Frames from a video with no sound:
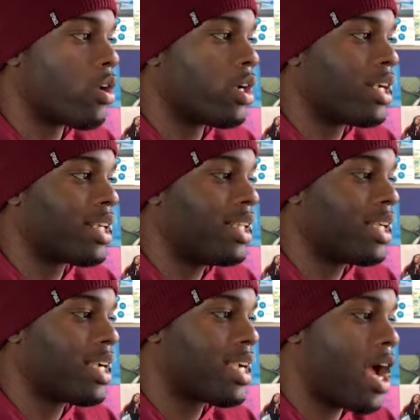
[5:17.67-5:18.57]
You're going to
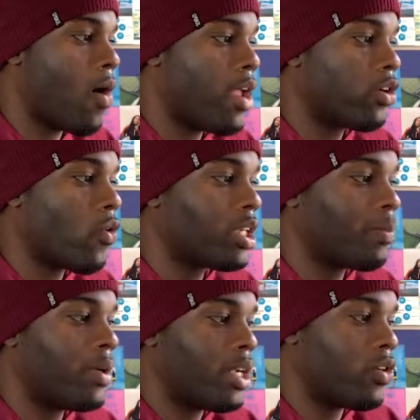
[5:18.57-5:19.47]
click account and you're going to
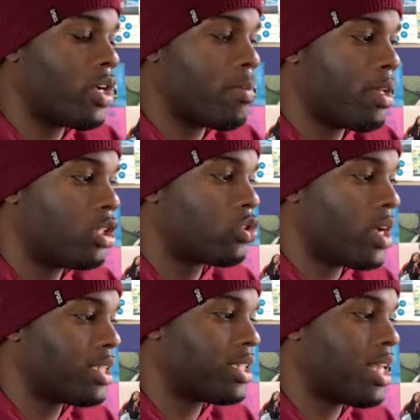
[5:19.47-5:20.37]
put in your email address